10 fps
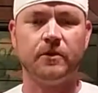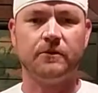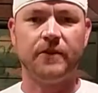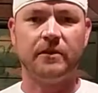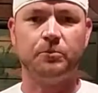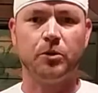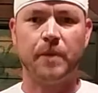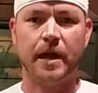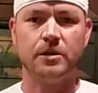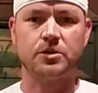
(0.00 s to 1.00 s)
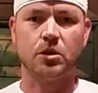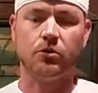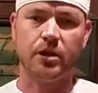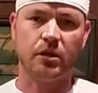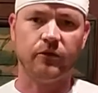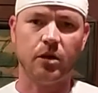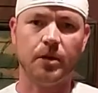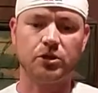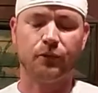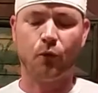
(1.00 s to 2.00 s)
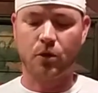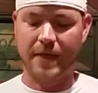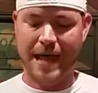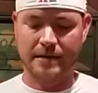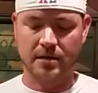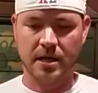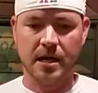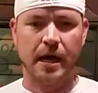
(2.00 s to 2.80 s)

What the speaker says: to the Facebook page, so thank you very much for that.